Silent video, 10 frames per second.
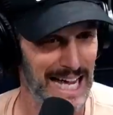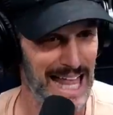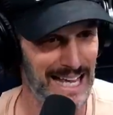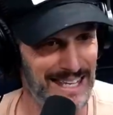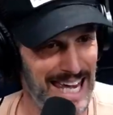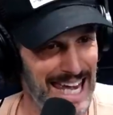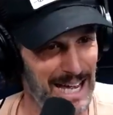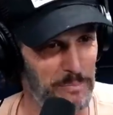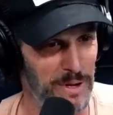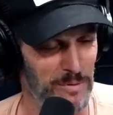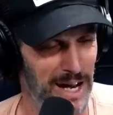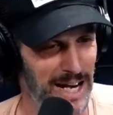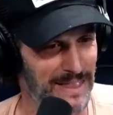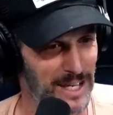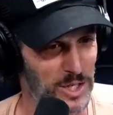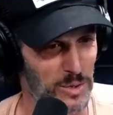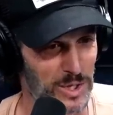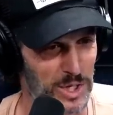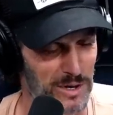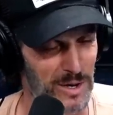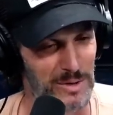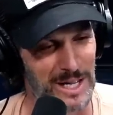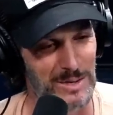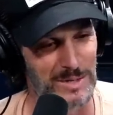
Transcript: That can't be right. I thought George Strait. Can you